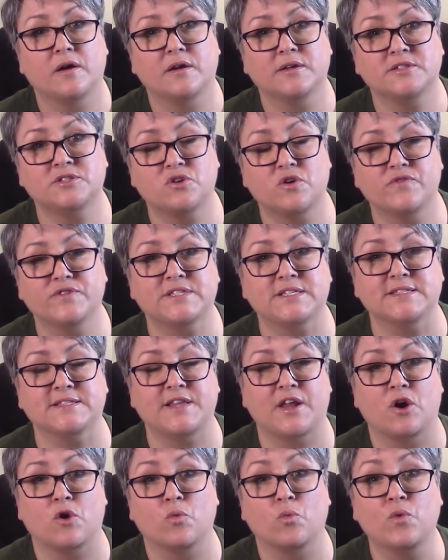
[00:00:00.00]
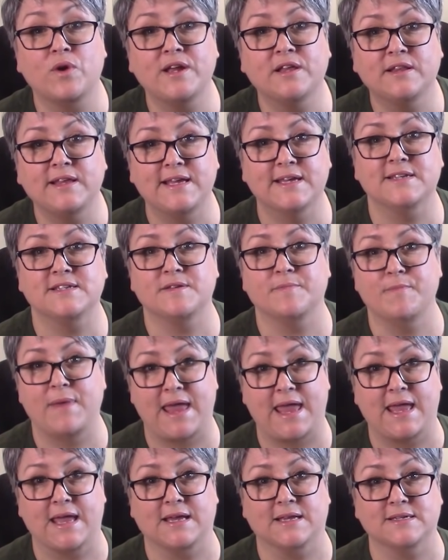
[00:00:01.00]
services that are really in
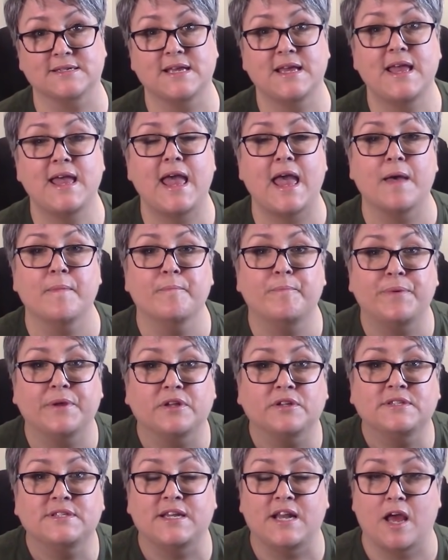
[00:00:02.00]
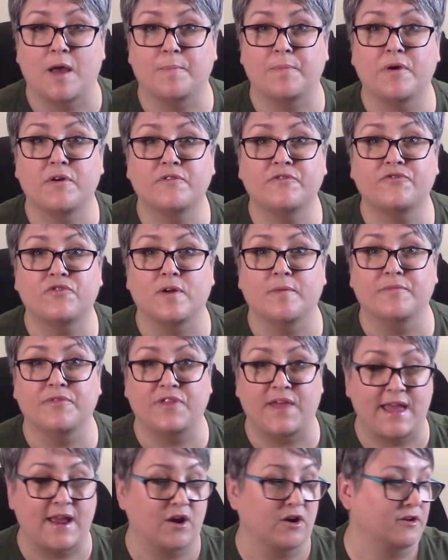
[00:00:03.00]
demand and build it up from
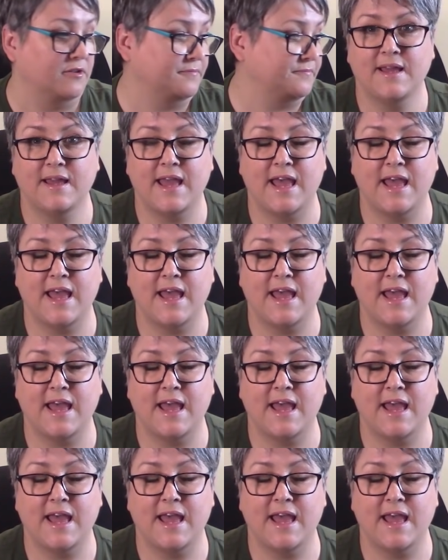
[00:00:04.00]
there.